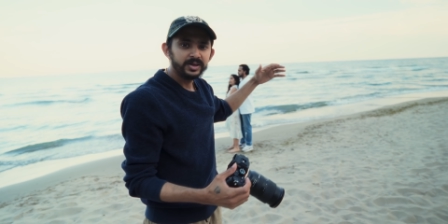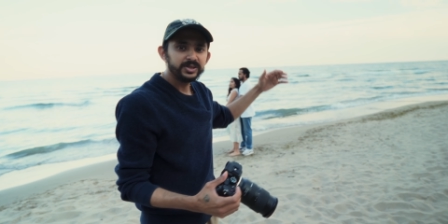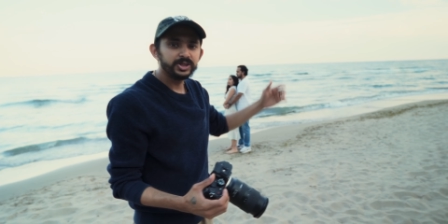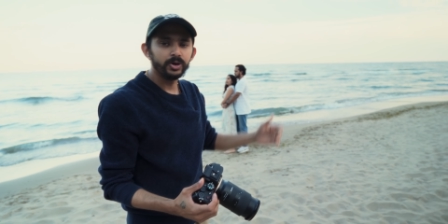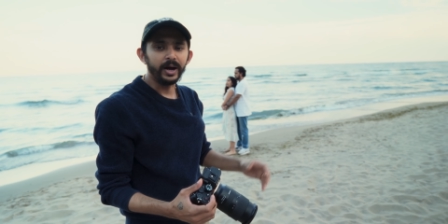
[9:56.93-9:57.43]

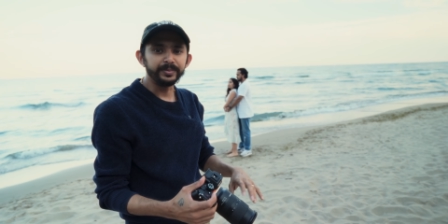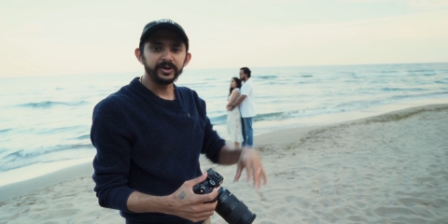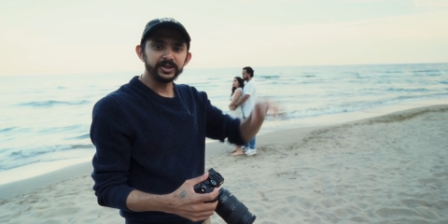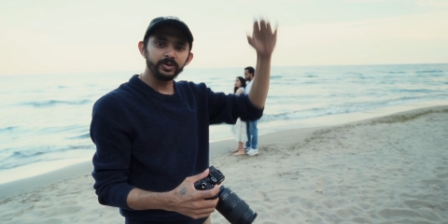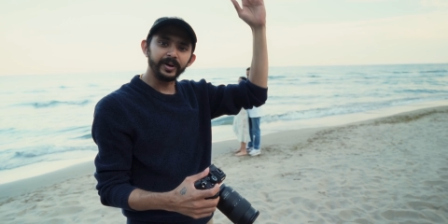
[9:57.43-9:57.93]
So I'm
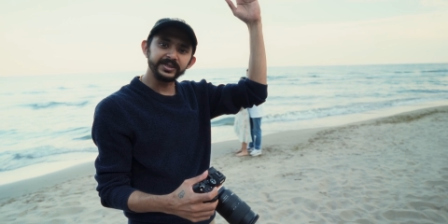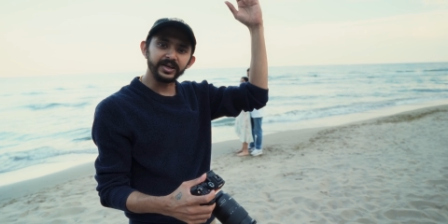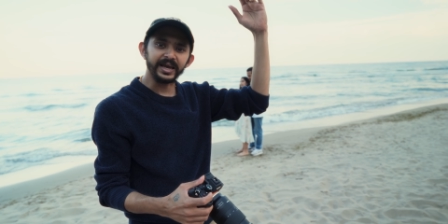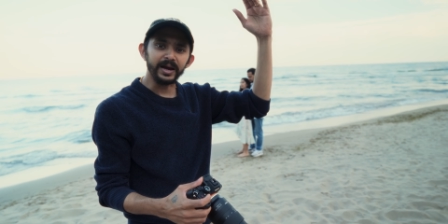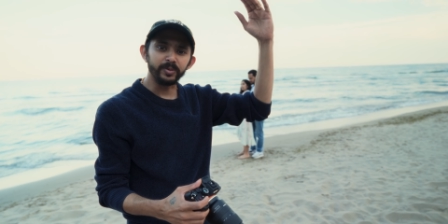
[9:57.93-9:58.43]
trying to raise
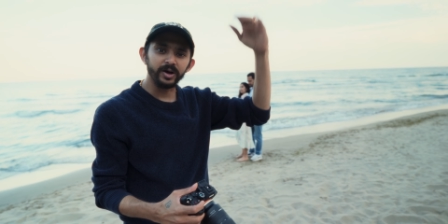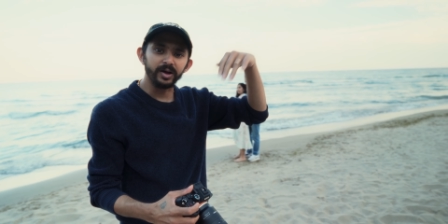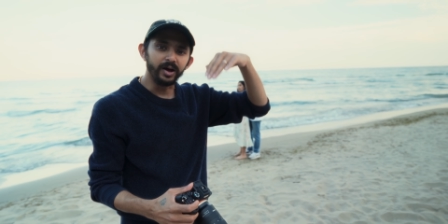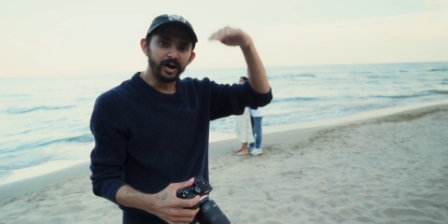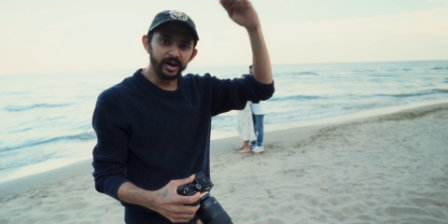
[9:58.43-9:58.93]
the
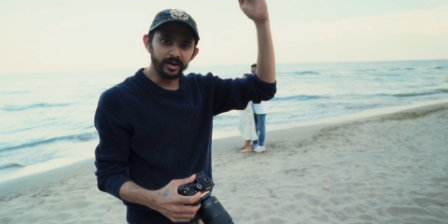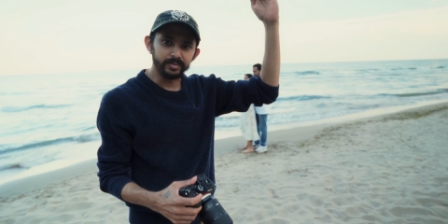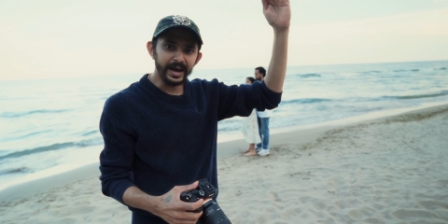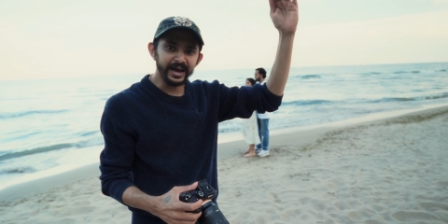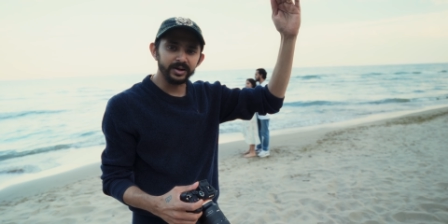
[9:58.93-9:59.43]
camera uh,
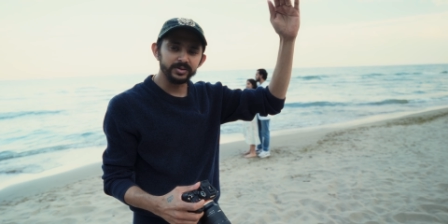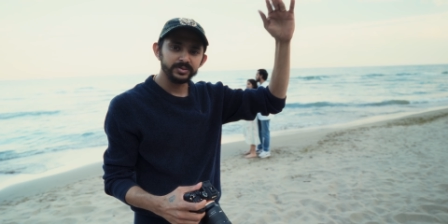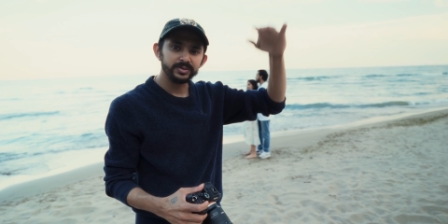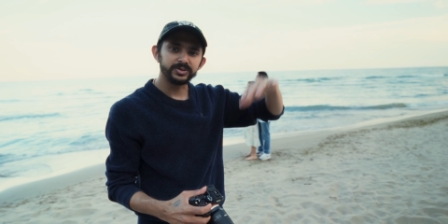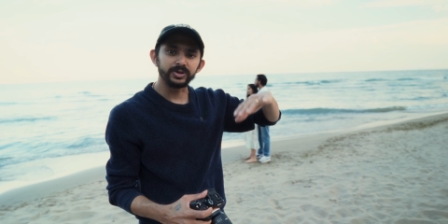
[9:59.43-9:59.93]
angle
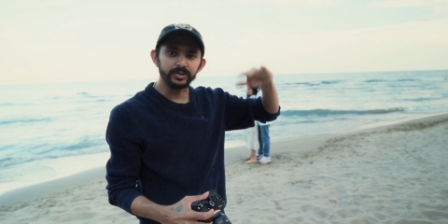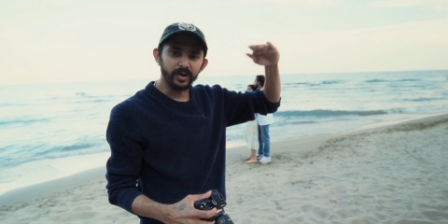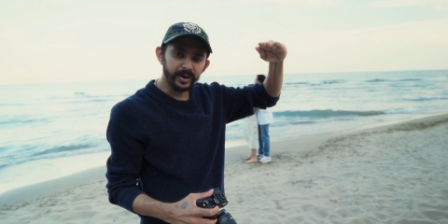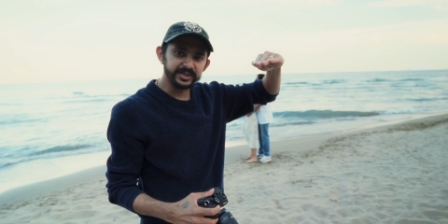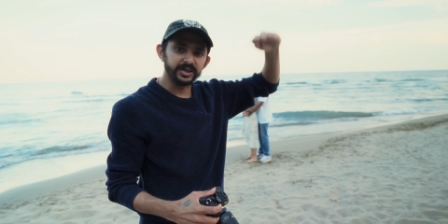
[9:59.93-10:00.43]
so the
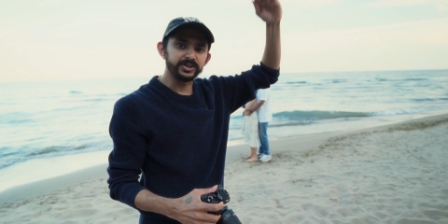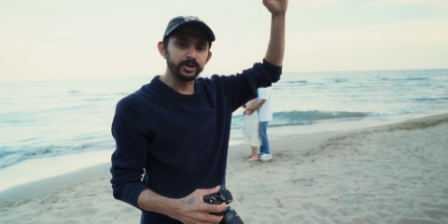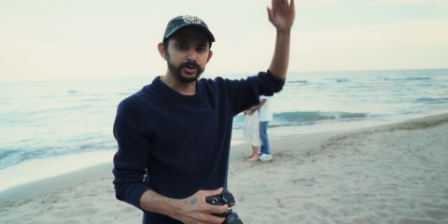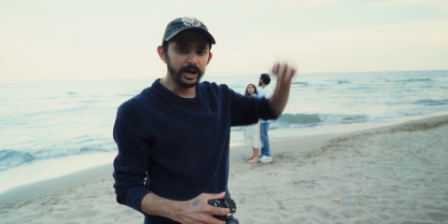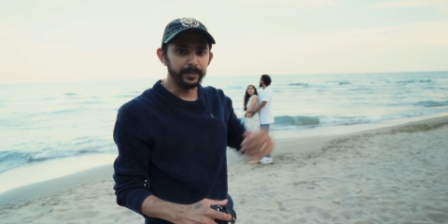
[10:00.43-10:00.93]
horizon is
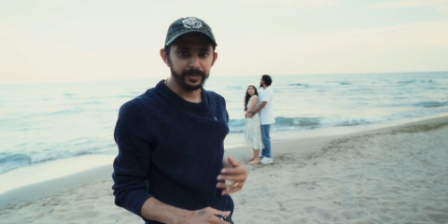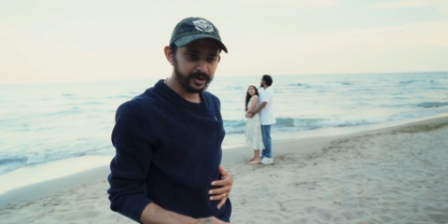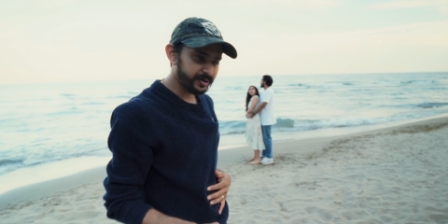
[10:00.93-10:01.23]
also up.